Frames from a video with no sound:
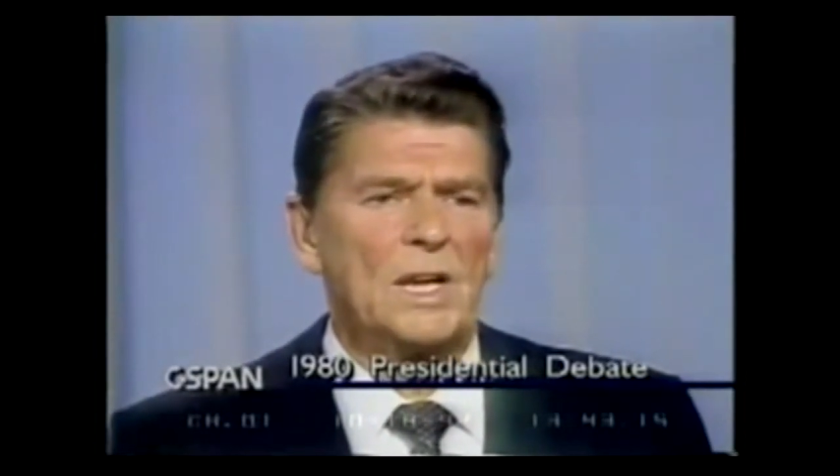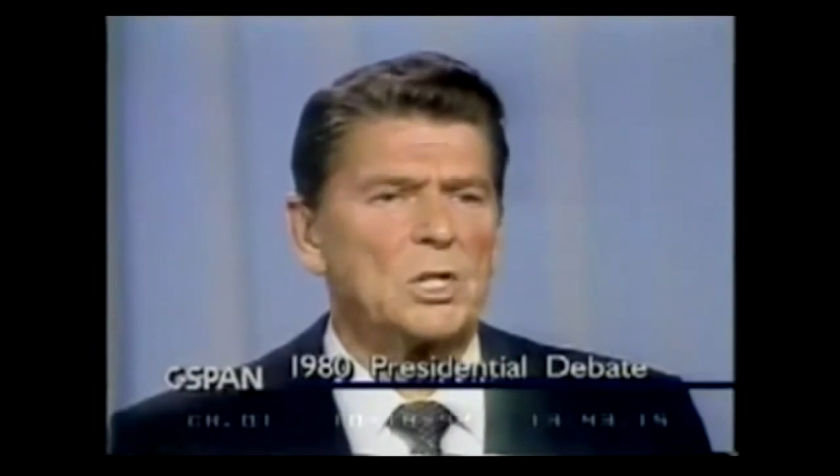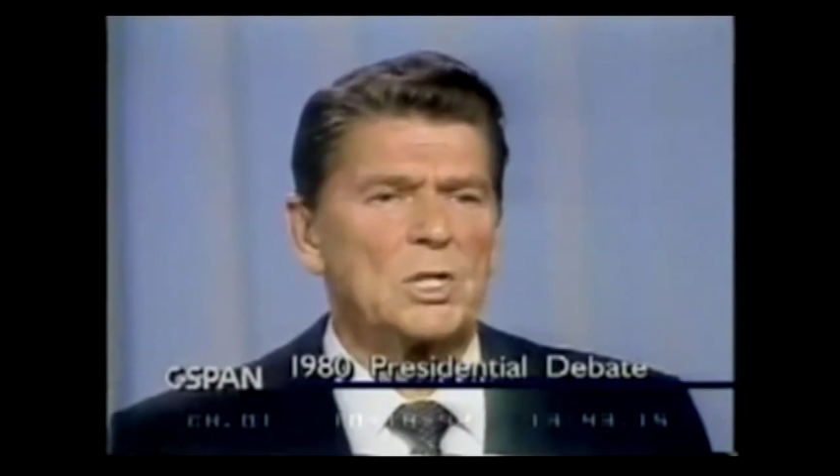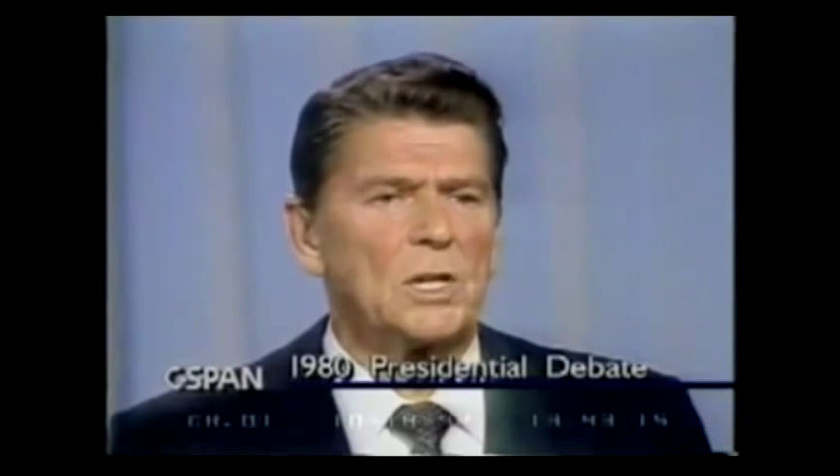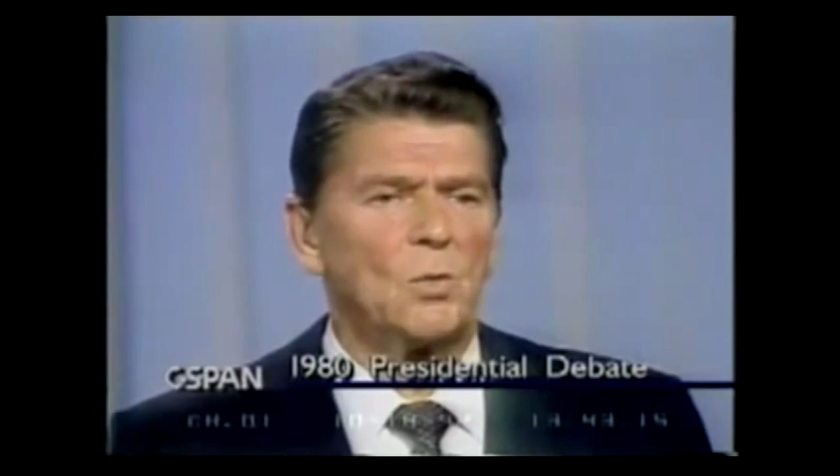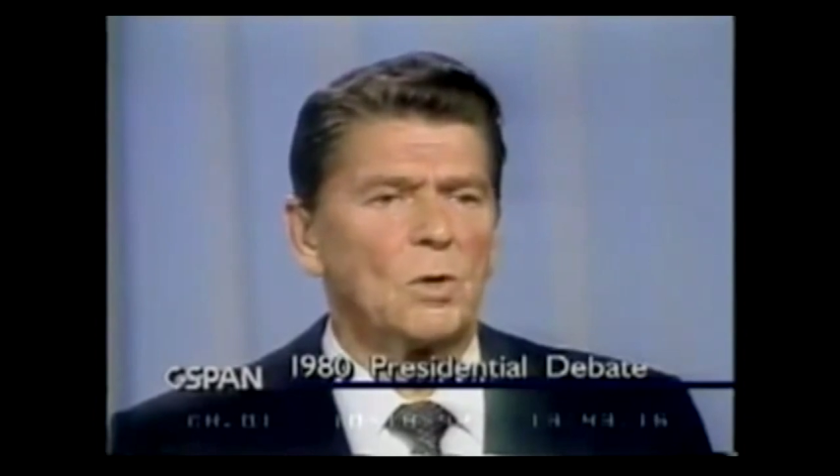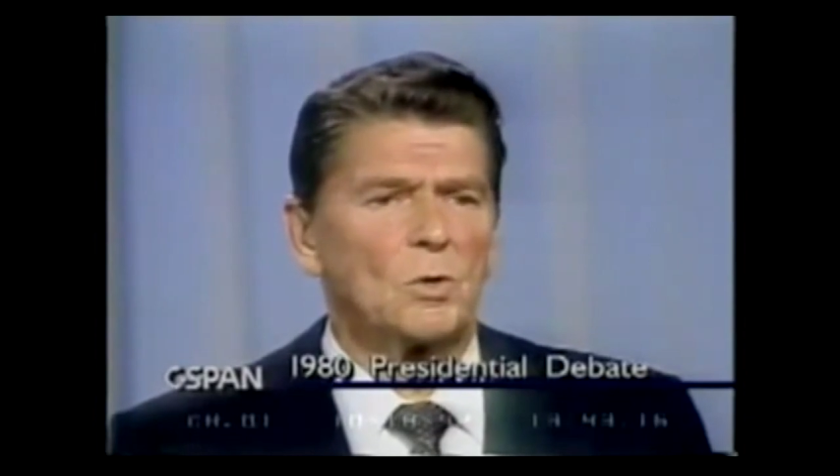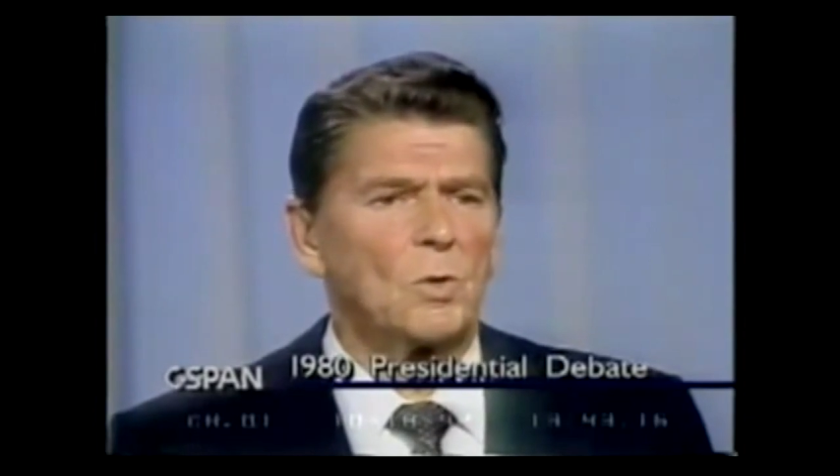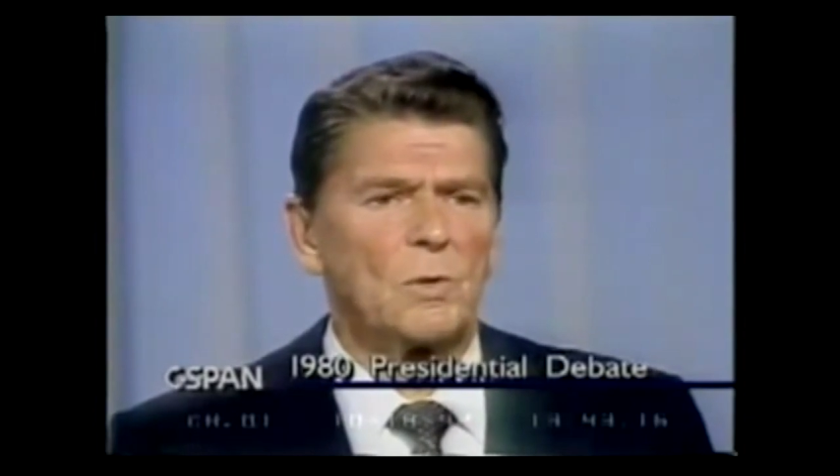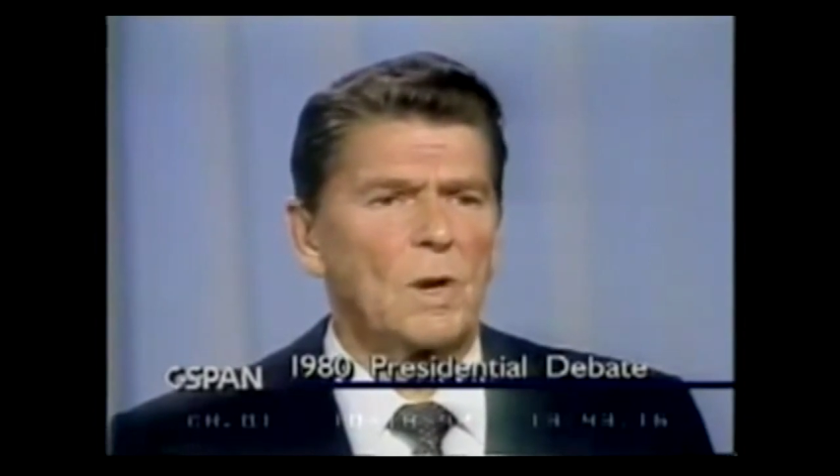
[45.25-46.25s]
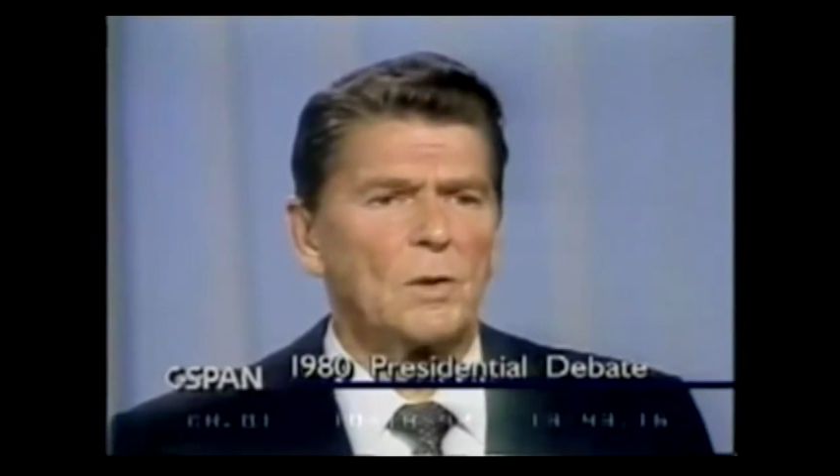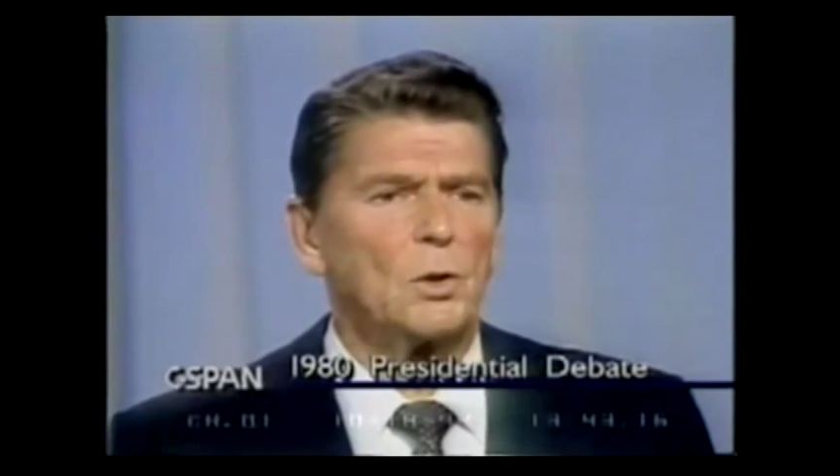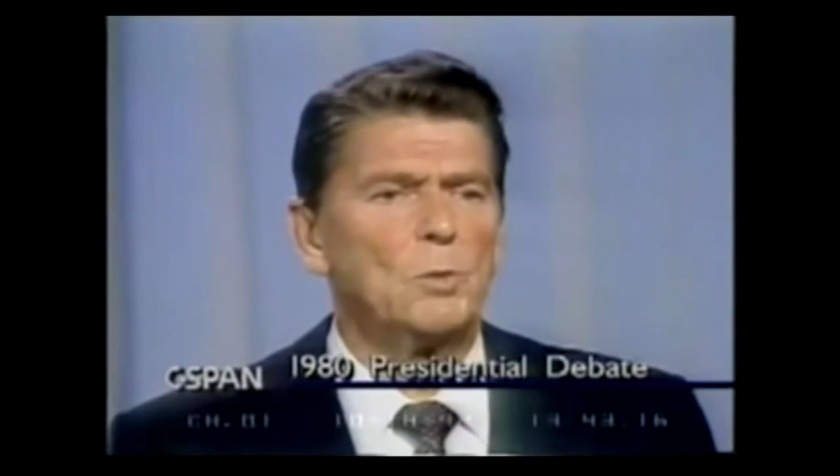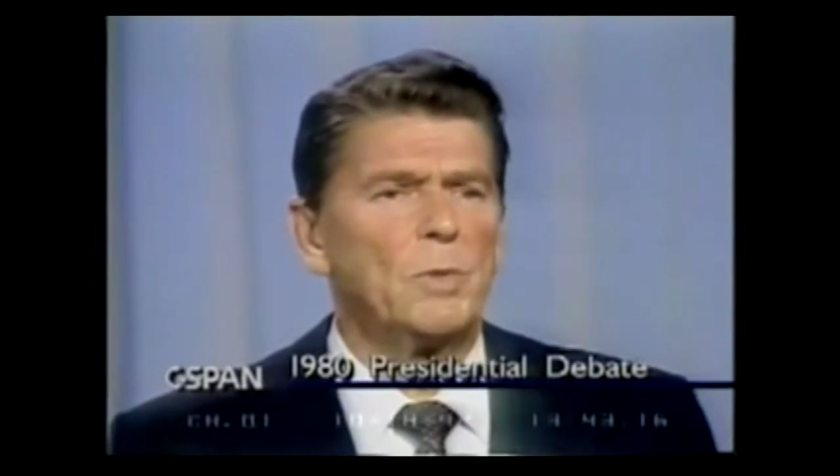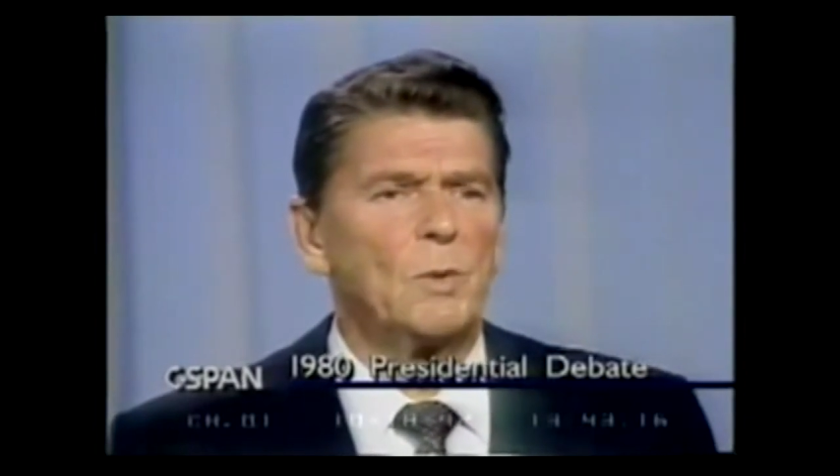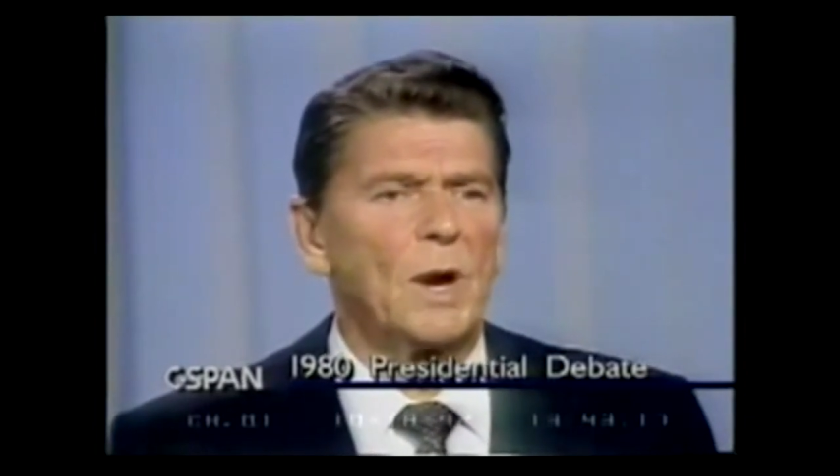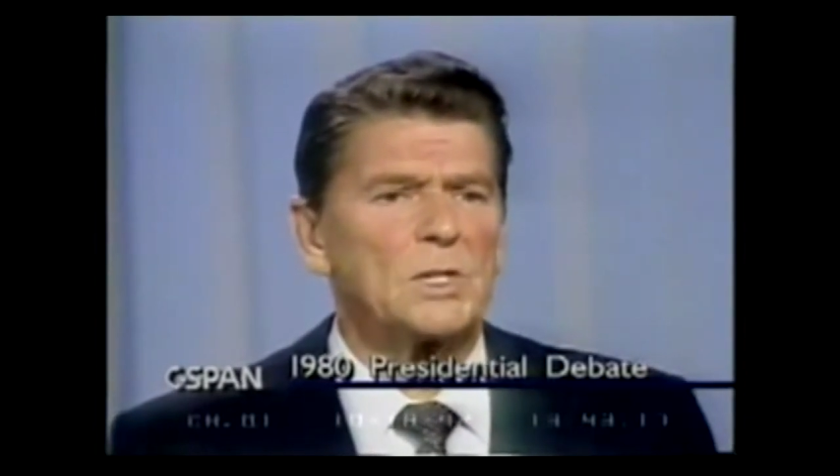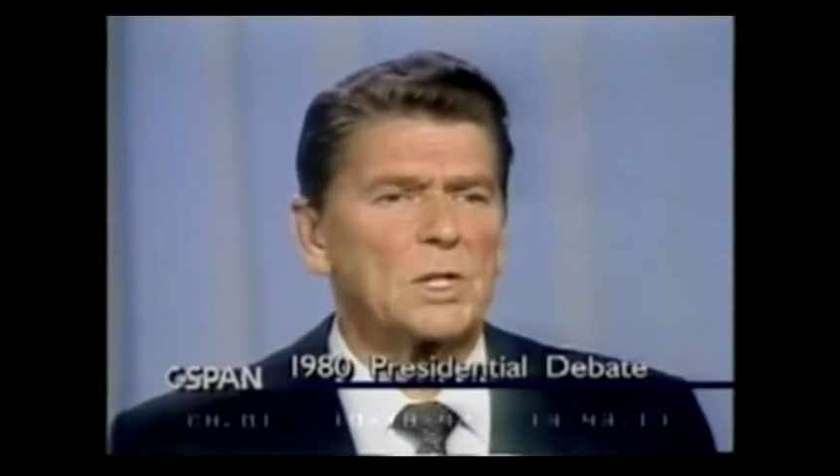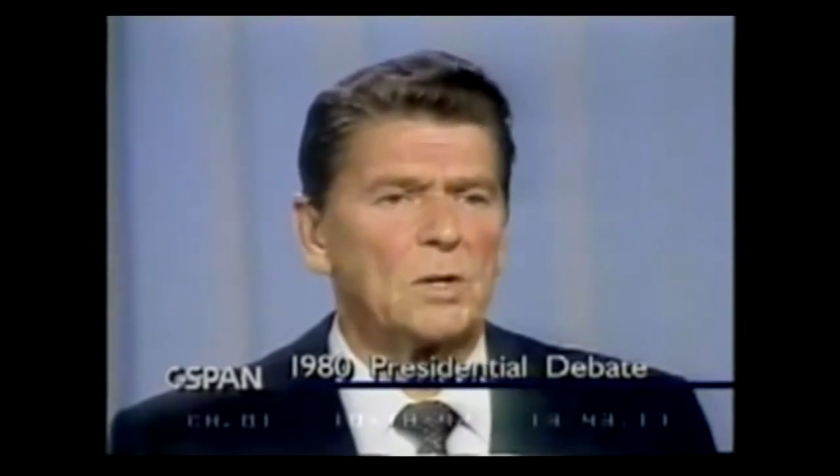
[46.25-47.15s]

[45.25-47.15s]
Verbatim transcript: nation in the world where there are no human rights